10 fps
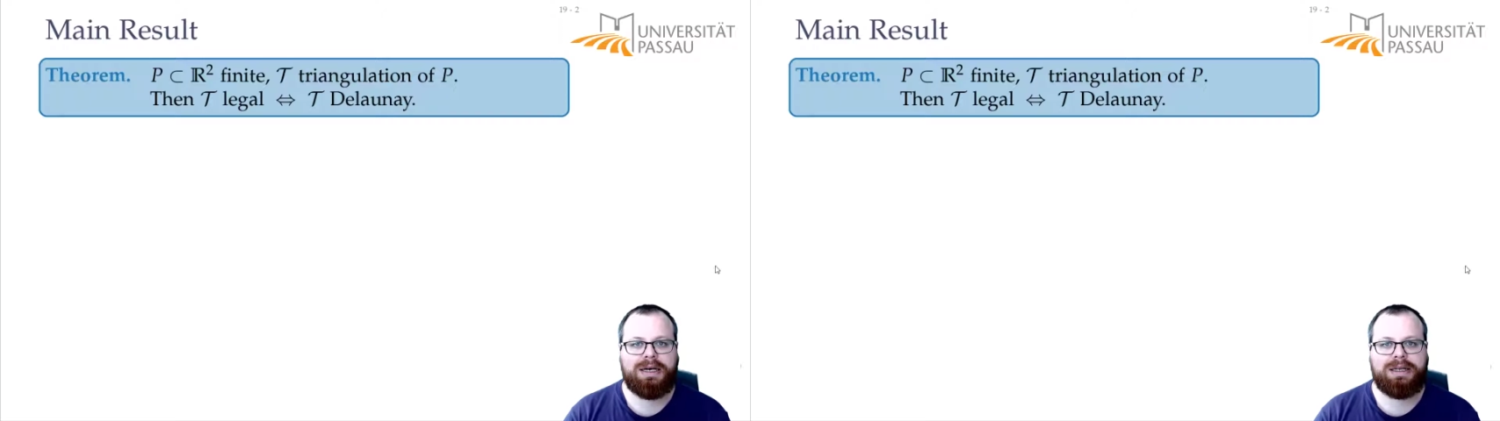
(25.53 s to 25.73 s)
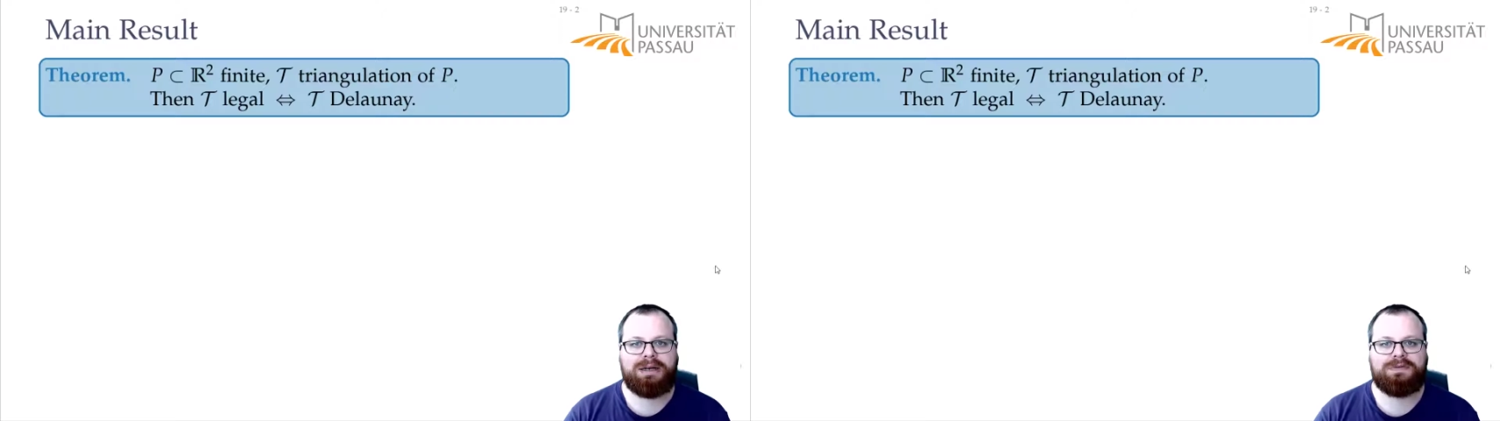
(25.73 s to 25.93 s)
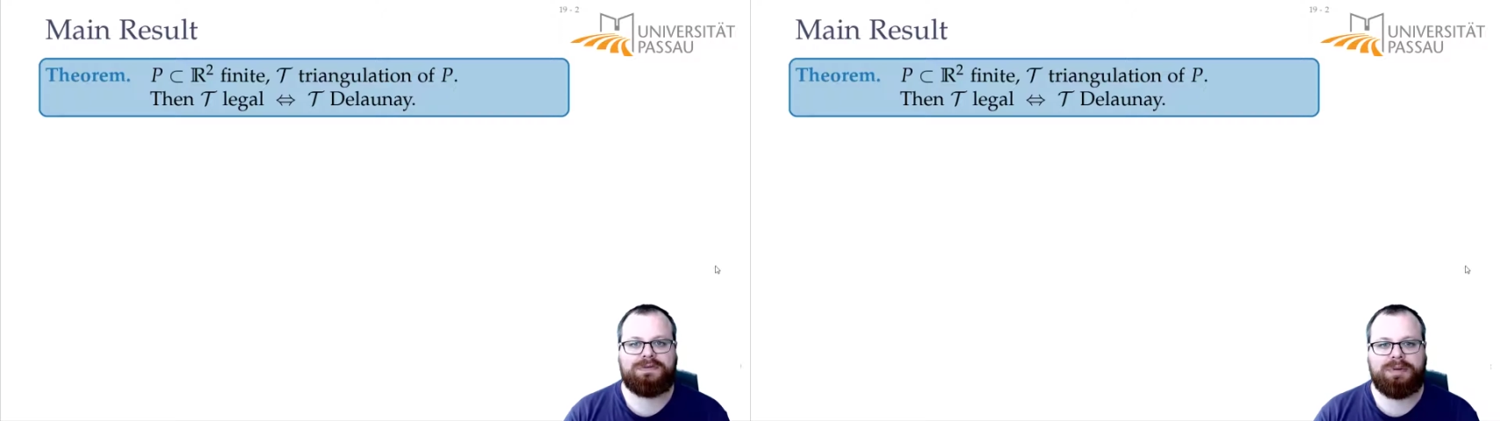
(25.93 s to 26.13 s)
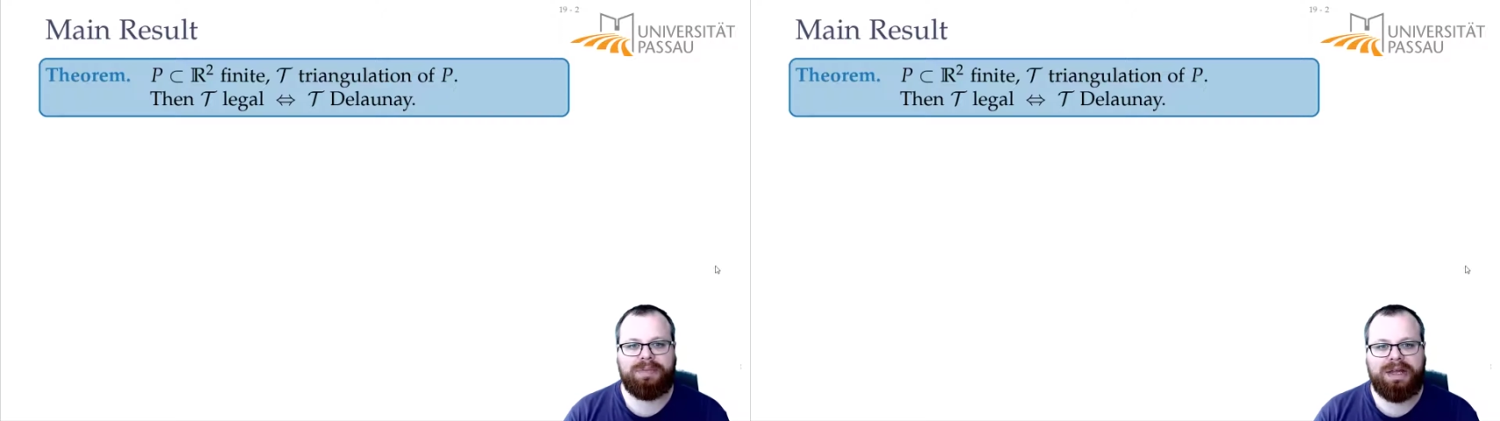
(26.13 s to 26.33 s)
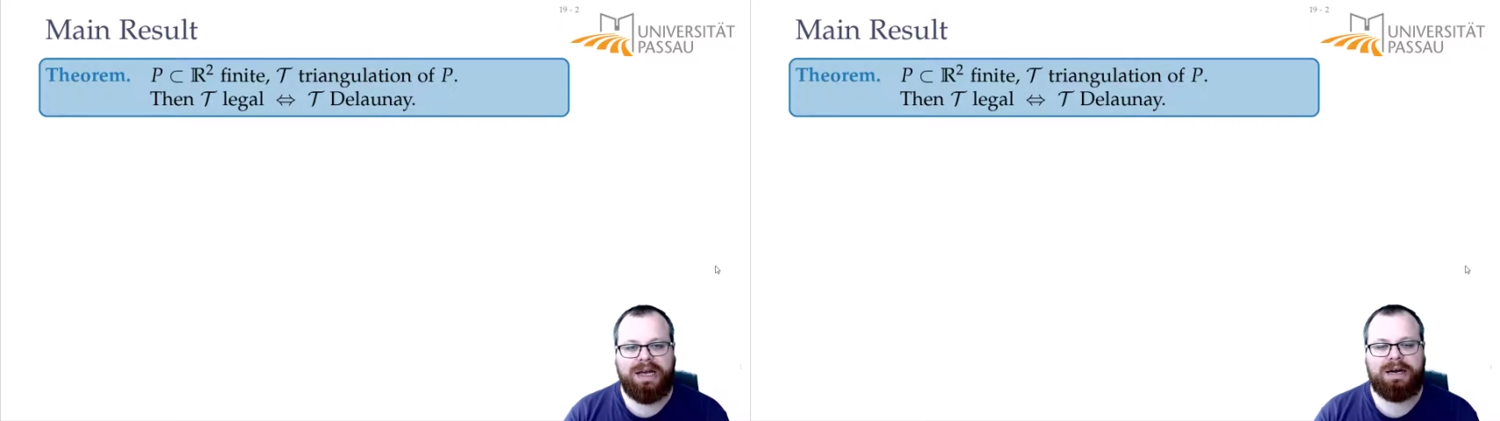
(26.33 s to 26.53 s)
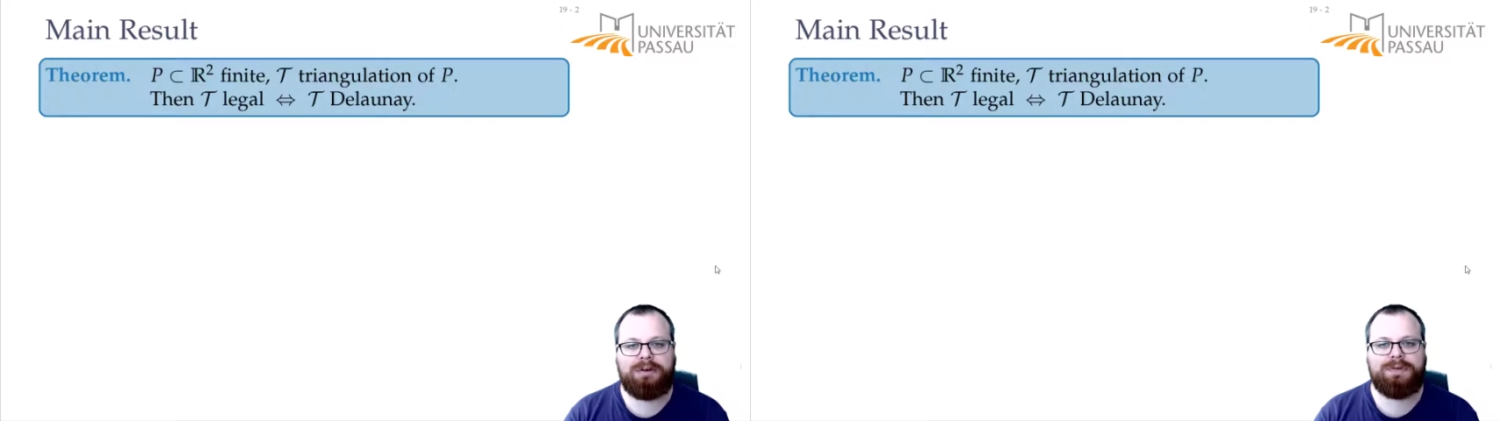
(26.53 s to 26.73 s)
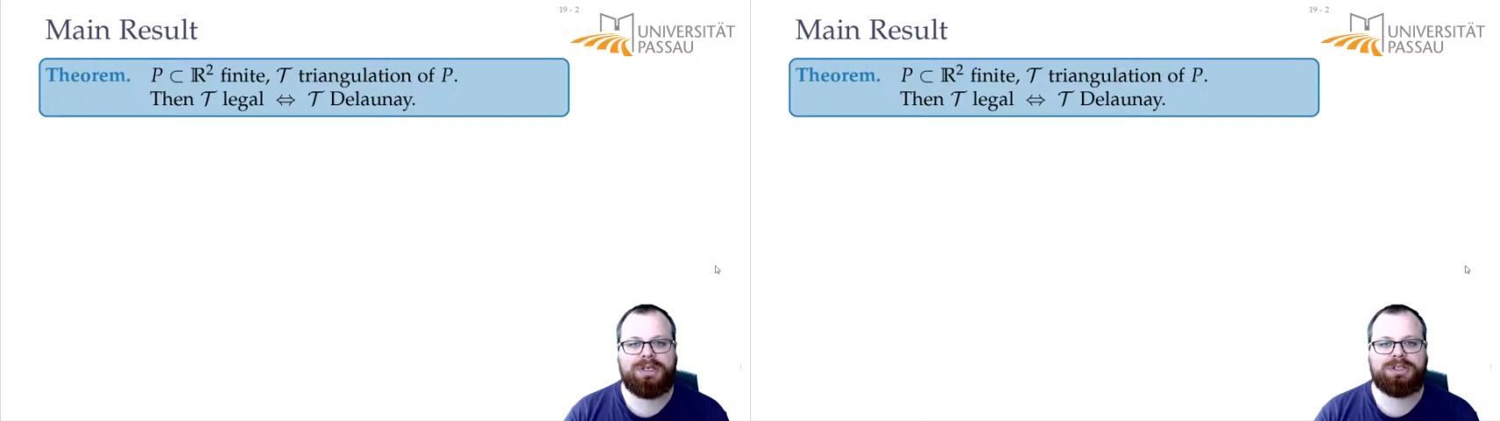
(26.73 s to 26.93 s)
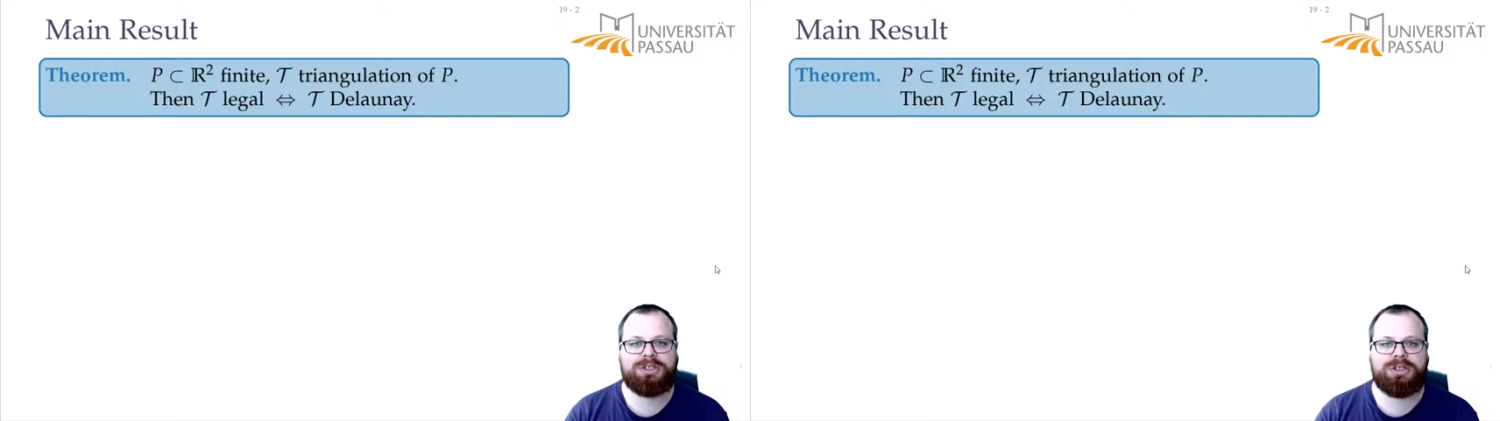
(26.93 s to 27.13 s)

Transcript: And then from there, we can